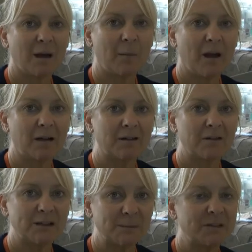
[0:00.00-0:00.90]
about
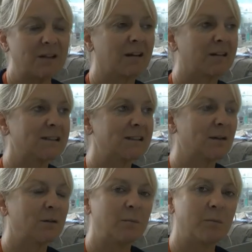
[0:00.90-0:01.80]
this particular
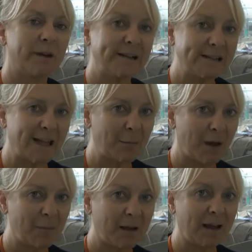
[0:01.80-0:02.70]
skill, please
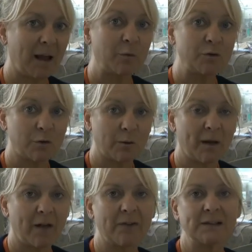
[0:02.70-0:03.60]
email me, and we'll talk
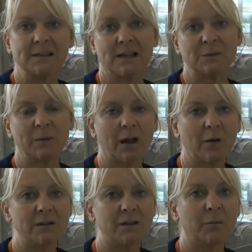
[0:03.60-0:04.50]
about this as we
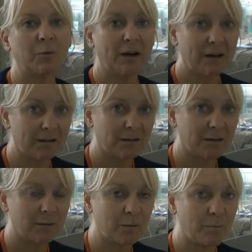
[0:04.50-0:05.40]
go into the
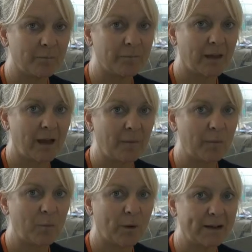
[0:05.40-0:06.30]
preclinical
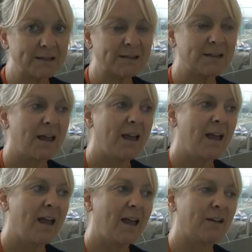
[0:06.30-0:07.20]
weeks,
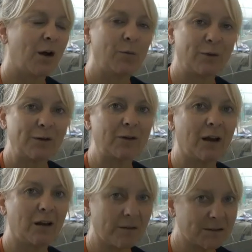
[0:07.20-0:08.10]
and hopefully you'll
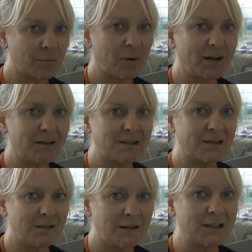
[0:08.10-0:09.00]
get lots of practice
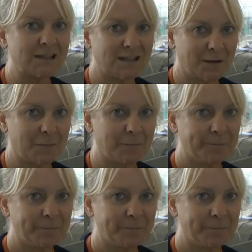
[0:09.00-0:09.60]
to do this skill.